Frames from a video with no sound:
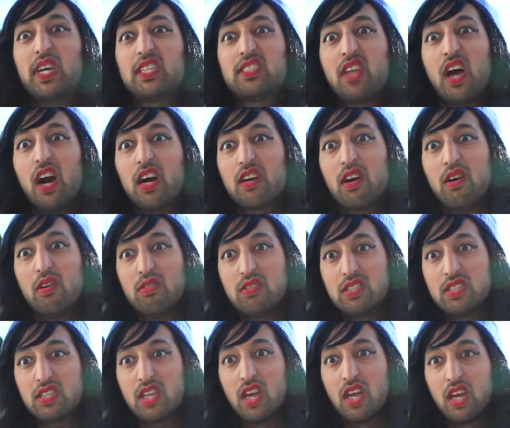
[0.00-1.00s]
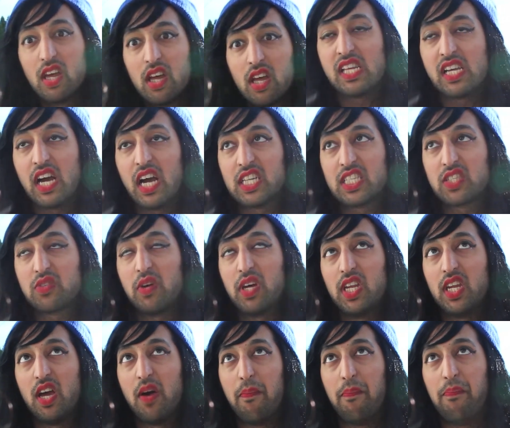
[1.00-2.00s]
we get tacos? I just
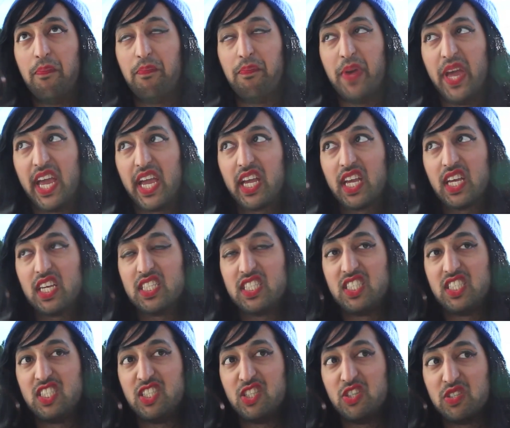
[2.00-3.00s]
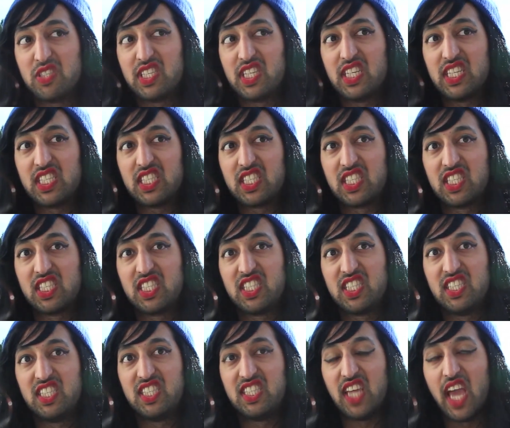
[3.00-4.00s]
want a big, juicy
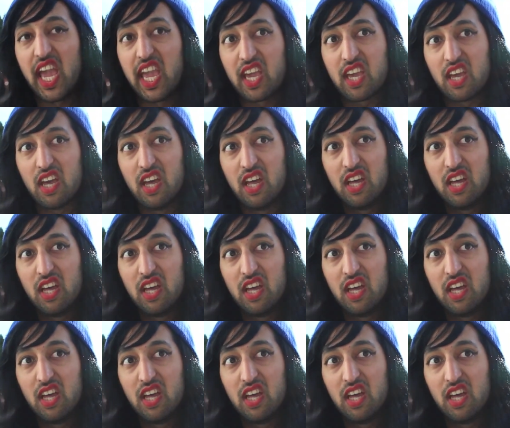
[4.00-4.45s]
steak.